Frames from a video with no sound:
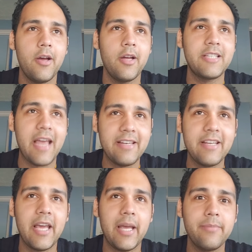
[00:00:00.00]
10
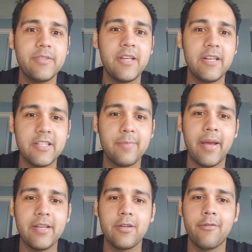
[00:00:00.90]
games in the
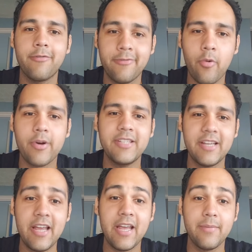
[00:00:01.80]
space of
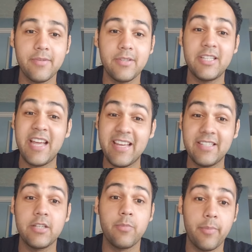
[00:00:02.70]
40 days
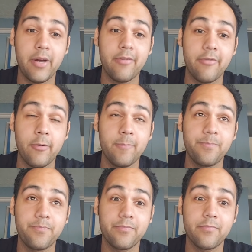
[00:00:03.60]
to prepare for.
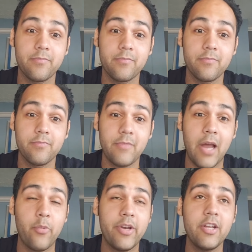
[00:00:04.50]

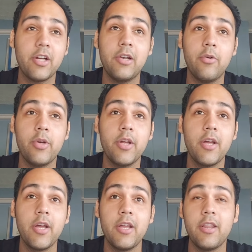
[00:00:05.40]
And when you include
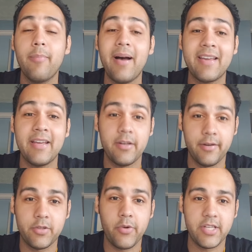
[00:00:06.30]
the back end
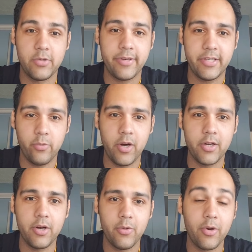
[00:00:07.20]
of
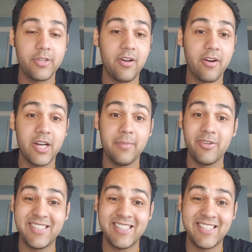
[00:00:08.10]
2021, we're talking
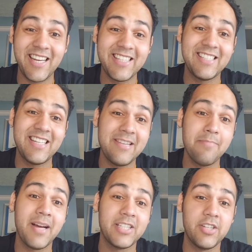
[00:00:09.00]
about 16
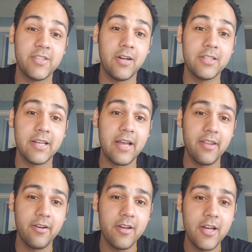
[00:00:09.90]
matches
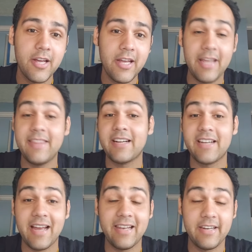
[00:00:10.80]
altogether in that
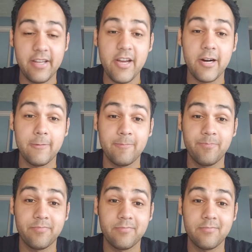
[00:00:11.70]
calendar year.
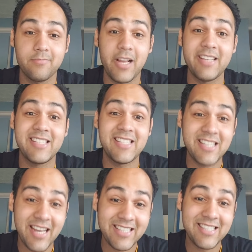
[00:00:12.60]

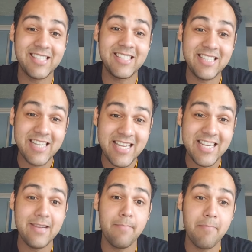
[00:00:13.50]

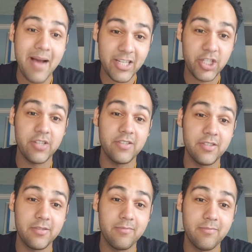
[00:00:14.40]
16 matches